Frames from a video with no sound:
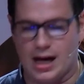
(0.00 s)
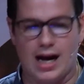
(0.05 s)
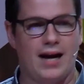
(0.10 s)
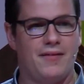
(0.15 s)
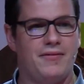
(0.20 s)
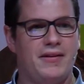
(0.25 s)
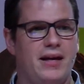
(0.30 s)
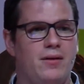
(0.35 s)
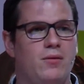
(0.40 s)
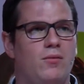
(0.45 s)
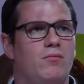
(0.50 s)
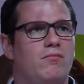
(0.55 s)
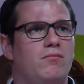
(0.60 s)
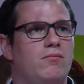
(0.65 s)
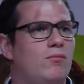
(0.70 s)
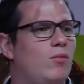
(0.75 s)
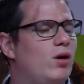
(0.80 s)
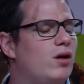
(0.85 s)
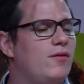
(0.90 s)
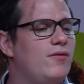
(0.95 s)
And then
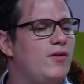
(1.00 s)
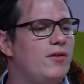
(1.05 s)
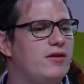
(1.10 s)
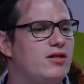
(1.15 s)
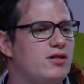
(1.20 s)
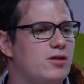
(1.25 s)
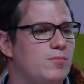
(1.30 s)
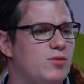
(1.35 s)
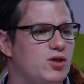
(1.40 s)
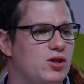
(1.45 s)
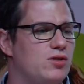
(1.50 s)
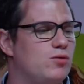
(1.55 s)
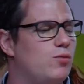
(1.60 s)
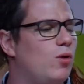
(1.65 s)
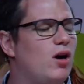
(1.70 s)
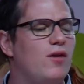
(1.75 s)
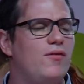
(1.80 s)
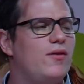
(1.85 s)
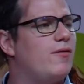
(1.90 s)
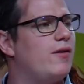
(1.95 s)
what other assumptions,
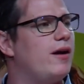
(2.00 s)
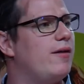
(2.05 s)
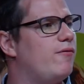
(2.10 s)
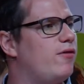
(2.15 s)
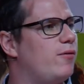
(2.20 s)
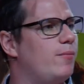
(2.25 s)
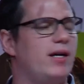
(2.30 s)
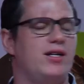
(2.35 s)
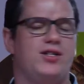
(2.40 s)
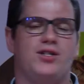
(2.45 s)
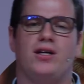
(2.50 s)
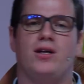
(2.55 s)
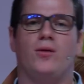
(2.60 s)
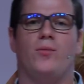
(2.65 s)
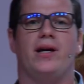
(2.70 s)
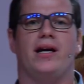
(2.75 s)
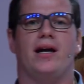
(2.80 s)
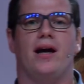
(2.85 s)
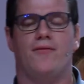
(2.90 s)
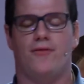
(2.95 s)
what other information can
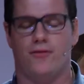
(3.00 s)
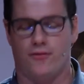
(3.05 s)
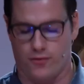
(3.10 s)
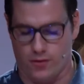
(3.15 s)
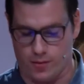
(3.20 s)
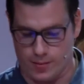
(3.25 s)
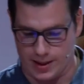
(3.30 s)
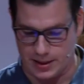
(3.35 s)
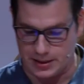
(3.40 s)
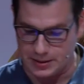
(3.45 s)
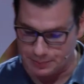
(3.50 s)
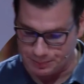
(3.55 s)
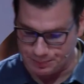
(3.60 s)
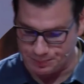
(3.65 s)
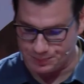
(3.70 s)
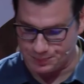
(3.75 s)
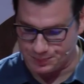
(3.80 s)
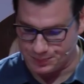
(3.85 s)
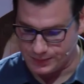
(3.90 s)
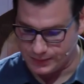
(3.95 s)
we gather from it?
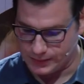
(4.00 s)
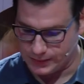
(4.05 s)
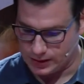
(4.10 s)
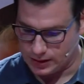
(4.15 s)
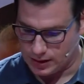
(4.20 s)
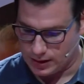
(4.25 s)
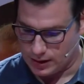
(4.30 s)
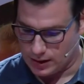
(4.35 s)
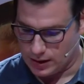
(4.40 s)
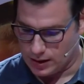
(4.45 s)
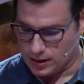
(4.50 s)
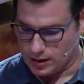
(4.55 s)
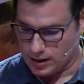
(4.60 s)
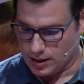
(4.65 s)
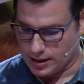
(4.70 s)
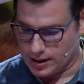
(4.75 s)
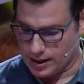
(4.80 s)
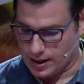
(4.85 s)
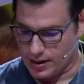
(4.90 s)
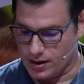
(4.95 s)

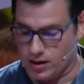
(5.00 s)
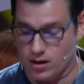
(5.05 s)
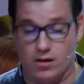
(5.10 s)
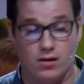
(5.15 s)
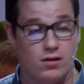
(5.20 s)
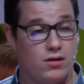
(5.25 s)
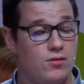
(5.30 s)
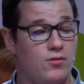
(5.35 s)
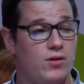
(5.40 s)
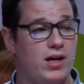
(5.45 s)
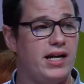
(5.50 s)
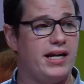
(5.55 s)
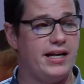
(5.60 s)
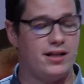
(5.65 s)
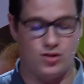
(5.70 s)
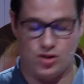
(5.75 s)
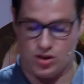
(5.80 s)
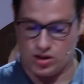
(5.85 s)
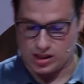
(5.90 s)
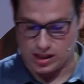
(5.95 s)
Okay. Really
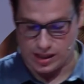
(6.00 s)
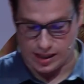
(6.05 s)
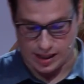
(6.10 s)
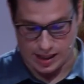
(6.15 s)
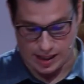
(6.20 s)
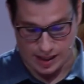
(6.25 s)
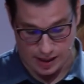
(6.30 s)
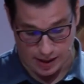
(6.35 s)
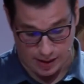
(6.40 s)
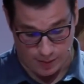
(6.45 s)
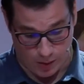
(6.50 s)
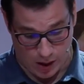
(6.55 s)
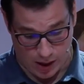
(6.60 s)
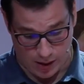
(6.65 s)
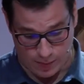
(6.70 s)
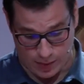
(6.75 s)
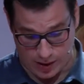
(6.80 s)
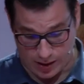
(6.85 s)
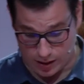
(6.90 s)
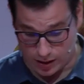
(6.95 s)
interestingly, in my
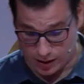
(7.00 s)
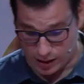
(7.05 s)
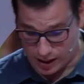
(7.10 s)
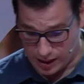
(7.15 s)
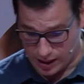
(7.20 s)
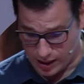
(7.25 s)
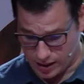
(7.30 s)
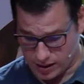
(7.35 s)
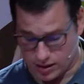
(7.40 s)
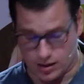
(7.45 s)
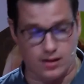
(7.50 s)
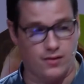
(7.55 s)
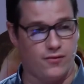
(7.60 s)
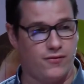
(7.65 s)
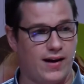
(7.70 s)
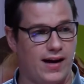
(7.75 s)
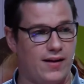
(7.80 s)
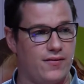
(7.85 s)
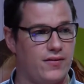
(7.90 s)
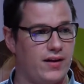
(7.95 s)
opinion, is the
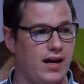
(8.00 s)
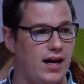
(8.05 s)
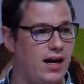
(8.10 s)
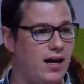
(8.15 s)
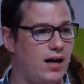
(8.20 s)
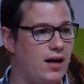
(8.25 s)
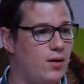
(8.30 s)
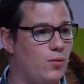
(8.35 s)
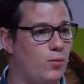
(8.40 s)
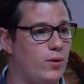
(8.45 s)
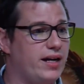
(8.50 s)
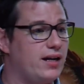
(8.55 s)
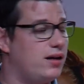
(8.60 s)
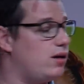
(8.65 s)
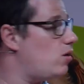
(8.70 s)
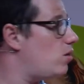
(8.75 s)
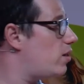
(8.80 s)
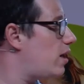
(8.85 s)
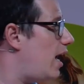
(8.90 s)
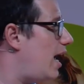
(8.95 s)
fact that we can
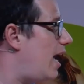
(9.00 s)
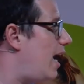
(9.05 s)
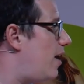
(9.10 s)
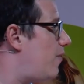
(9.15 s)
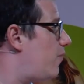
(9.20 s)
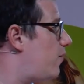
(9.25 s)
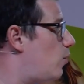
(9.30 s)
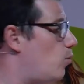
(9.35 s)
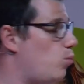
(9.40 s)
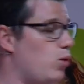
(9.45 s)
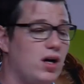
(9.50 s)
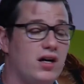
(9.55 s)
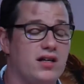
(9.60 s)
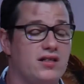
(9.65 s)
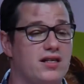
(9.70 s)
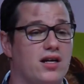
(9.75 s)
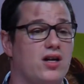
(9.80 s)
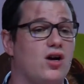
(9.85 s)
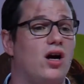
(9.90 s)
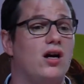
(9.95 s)
look at the
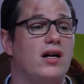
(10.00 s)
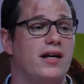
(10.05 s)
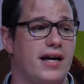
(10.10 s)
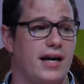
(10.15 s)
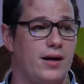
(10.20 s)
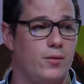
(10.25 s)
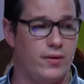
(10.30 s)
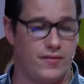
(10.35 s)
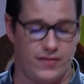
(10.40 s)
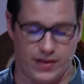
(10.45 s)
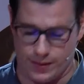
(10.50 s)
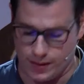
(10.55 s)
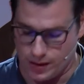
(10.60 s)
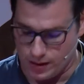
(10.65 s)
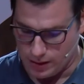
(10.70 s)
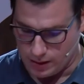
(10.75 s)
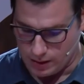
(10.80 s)
words that collocate with it,